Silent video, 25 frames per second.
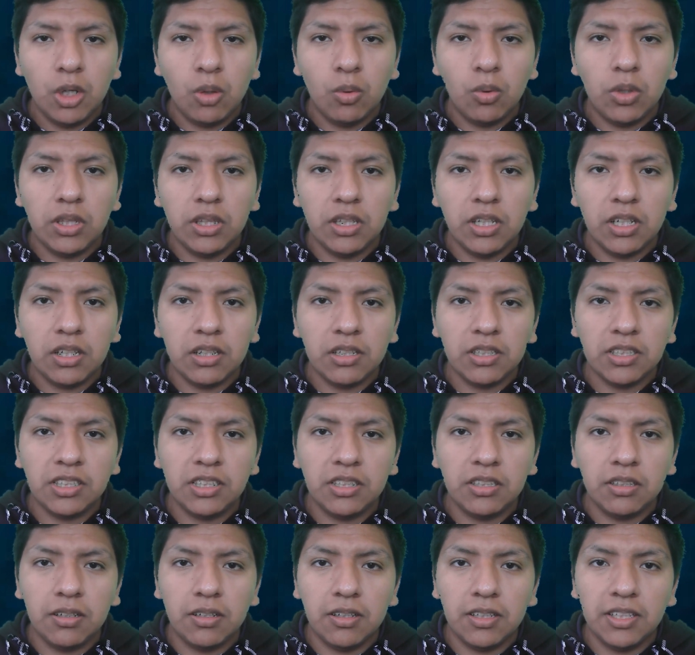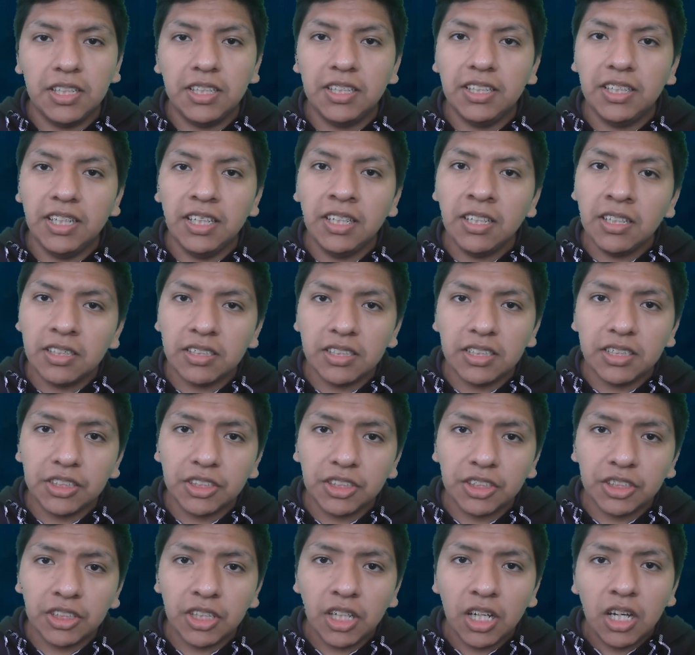when they're studying
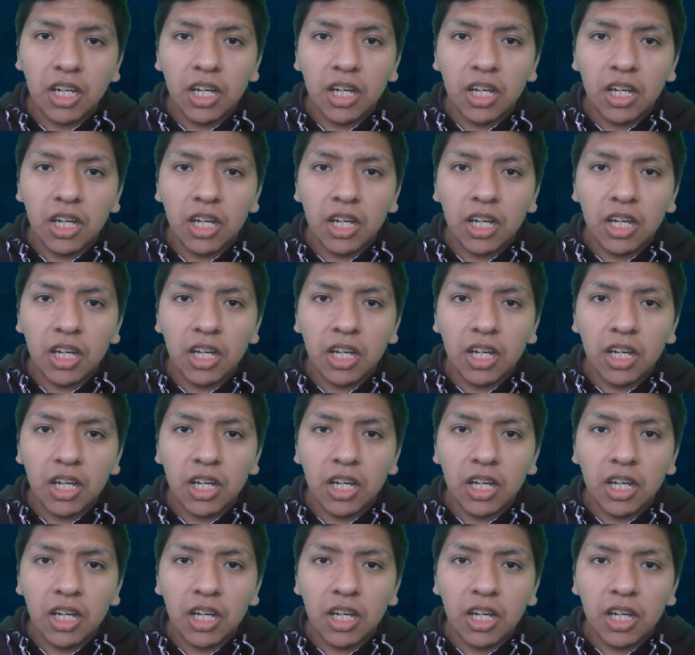English.